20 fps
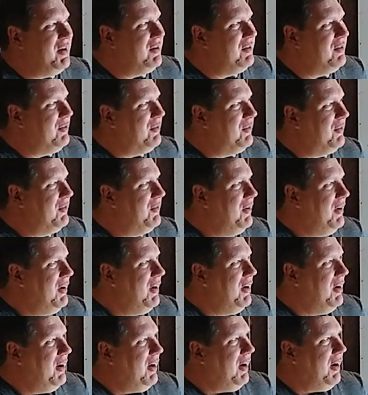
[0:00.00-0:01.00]
Bengals.
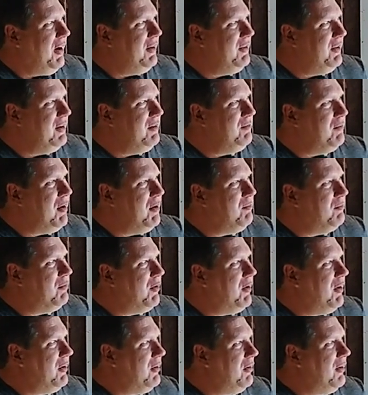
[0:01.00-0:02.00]
I think my
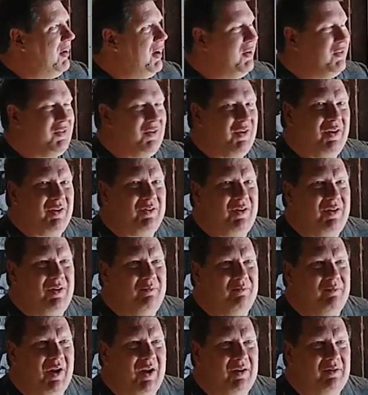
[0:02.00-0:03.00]
brother has that
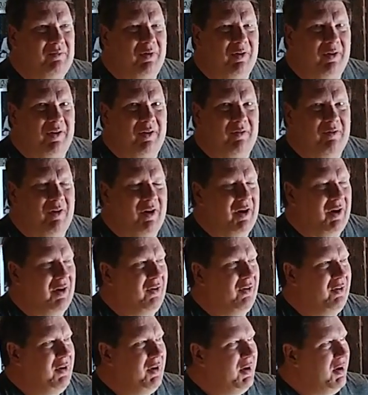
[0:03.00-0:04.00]
team pegged pretty
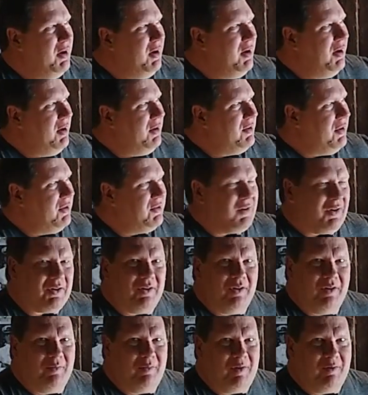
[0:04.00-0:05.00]
well, that
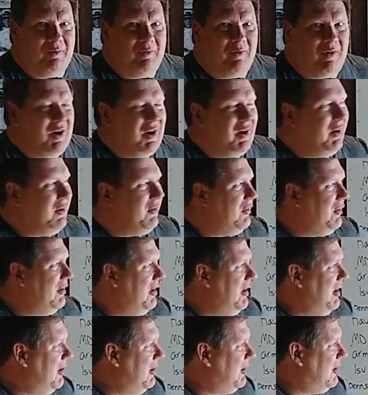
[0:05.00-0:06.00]
they're going to be
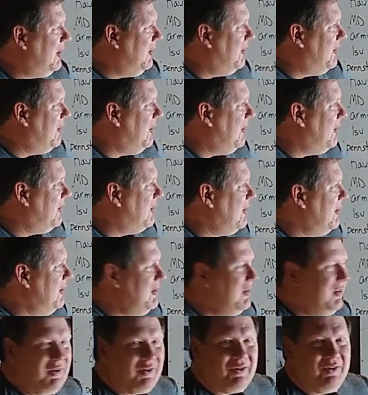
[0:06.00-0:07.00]
wildly
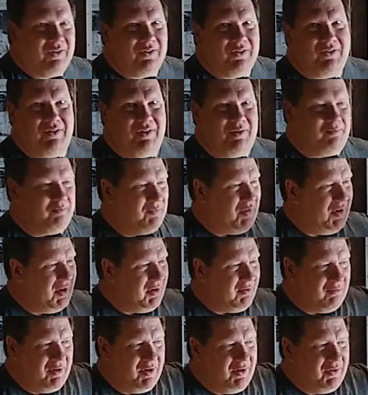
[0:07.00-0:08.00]
inconsistent. You're going to see
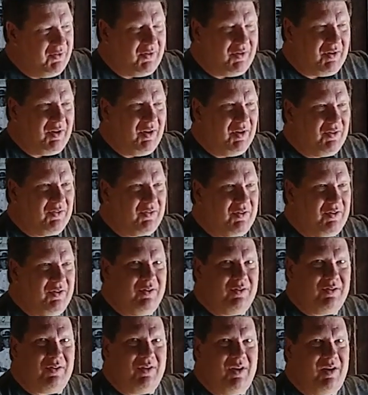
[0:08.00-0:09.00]
big wins against
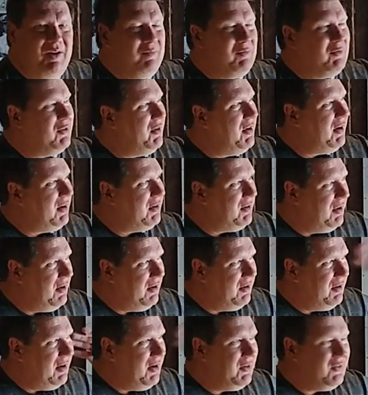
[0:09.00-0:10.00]
good teams like
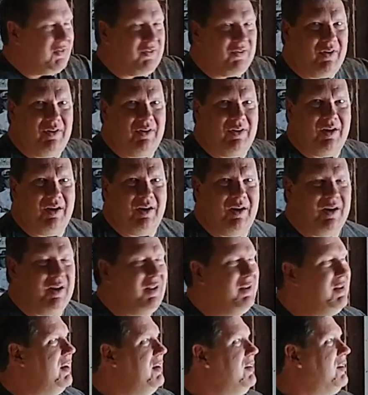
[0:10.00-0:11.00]
the last Sunday,
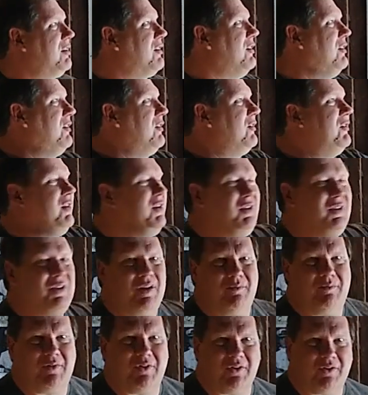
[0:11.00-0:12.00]
and then you're going to see
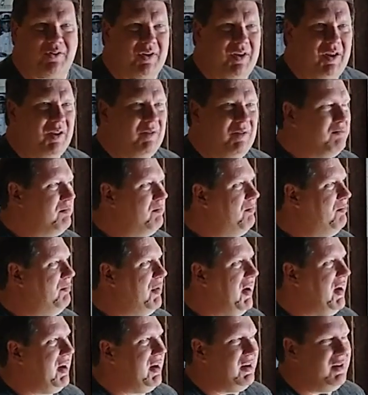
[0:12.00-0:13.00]
them just get
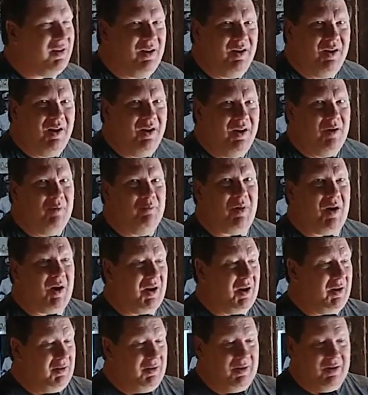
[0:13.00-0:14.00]
beat
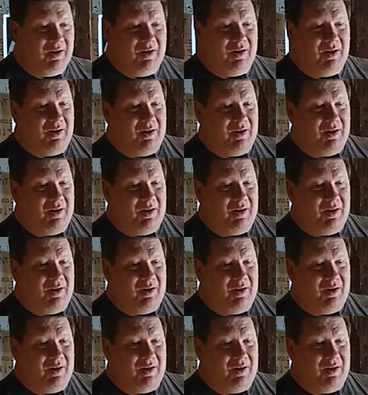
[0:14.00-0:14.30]
by